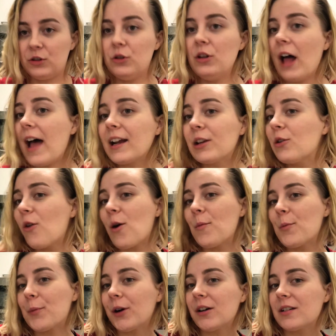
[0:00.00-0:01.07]
Like a
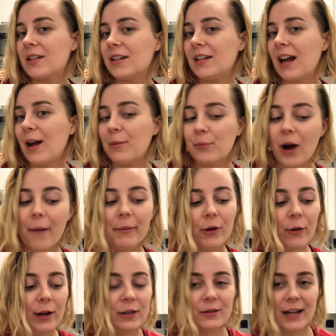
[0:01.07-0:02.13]
normal person, I'm probably
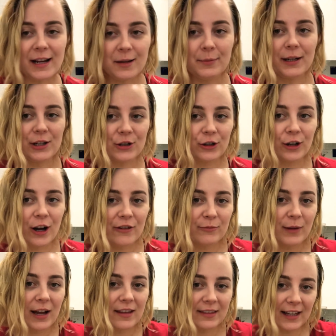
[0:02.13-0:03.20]
going to take a picture of
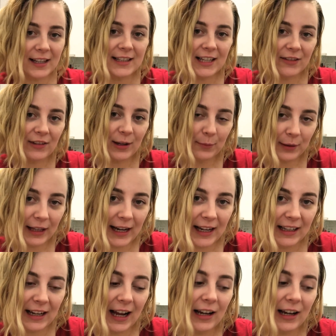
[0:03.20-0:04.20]
my Thanksgiving plate